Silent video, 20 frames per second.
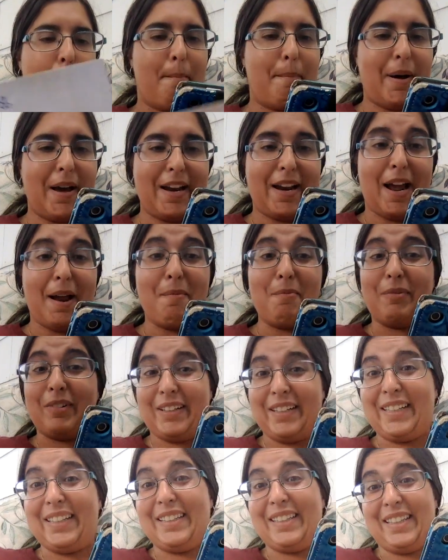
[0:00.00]
But I'm
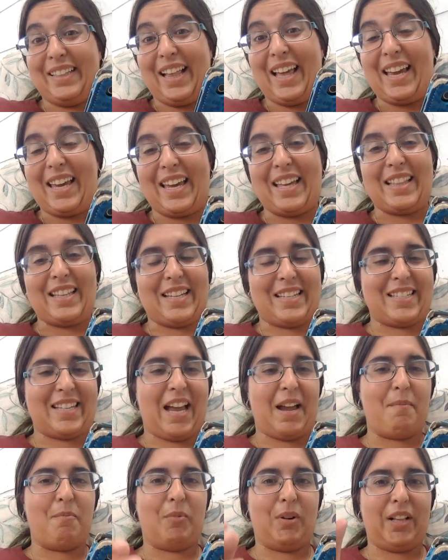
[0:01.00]
really liking this.
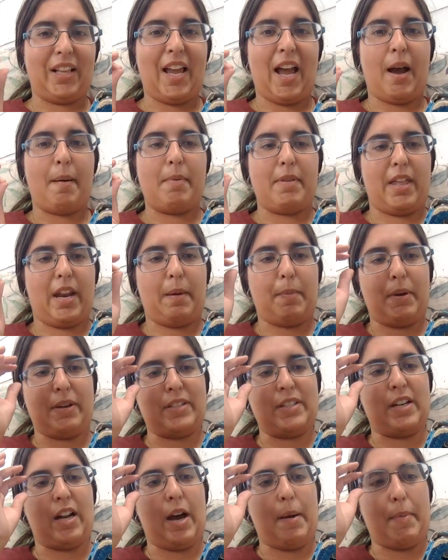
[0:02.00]
I'm really happy that I
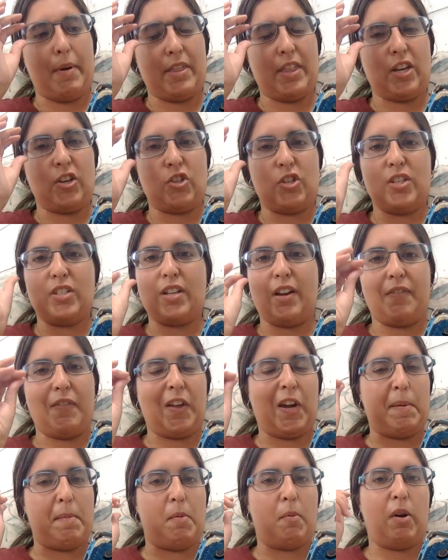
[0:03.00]
picked it up. I think she's definitely
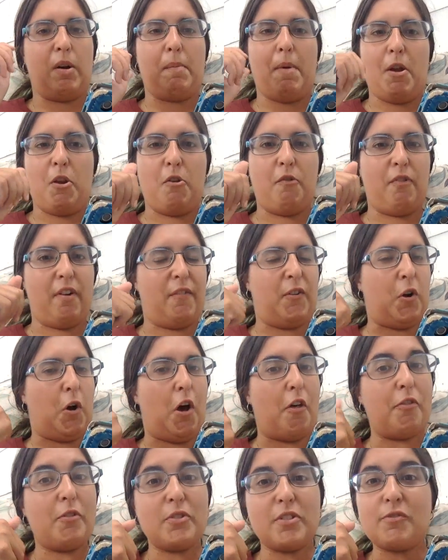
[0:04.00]
going to be one of my new favorite
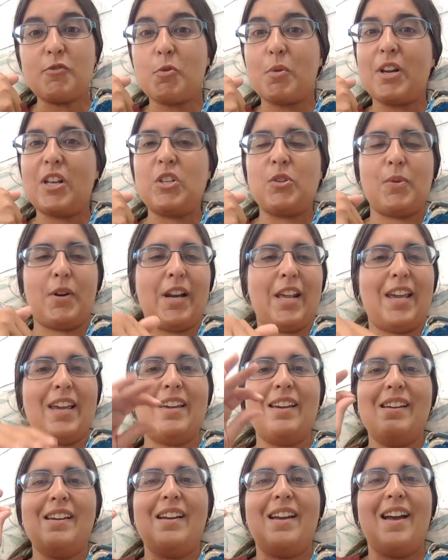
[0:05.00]
authors of 2020.
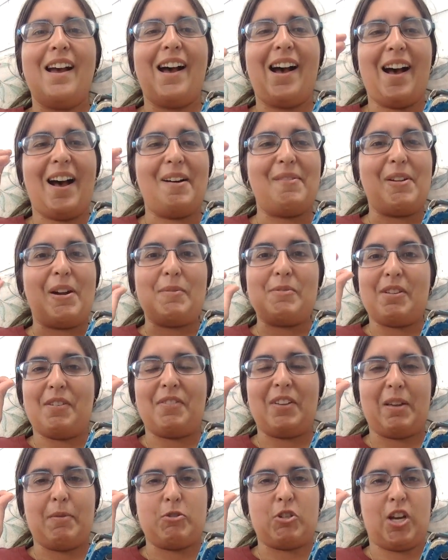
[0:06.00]
And I'm
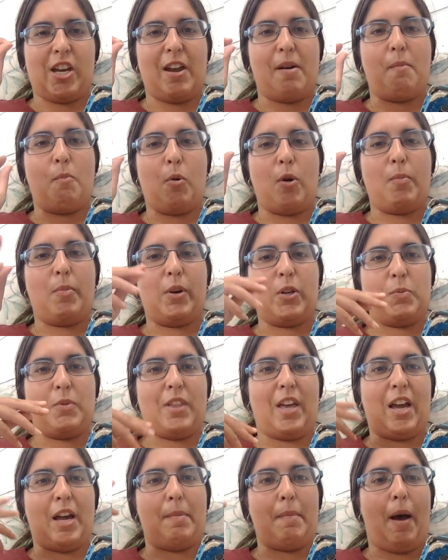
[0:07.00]
definitely going to be checking out more books when
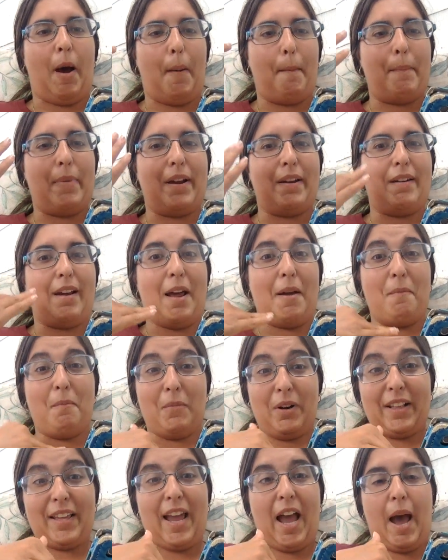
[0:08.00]
they come out. But I'm
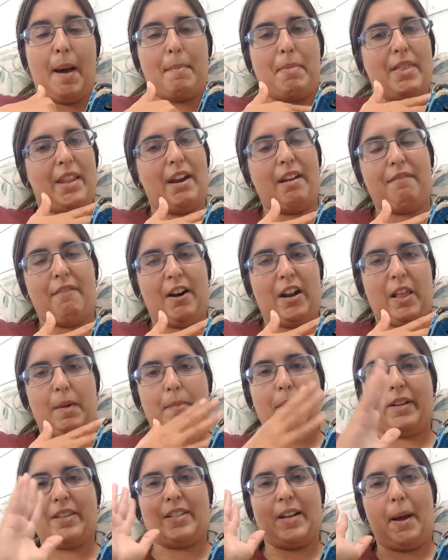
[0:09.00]
really happy that I finally
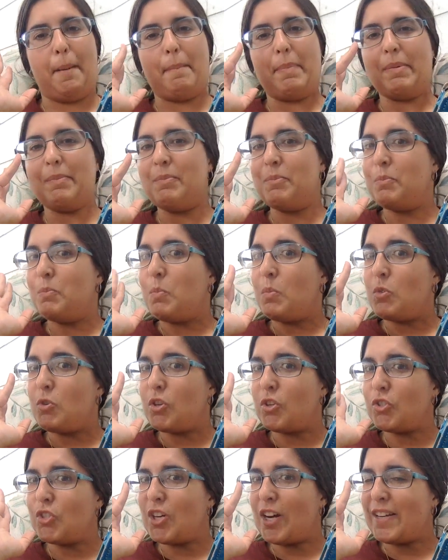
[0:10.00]
picked it up.
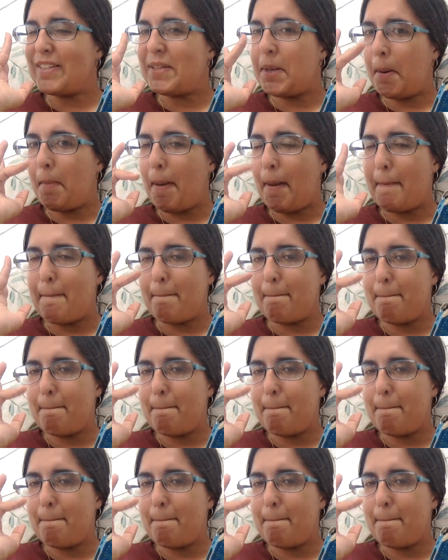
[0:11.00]
Talk to you guys in a bit.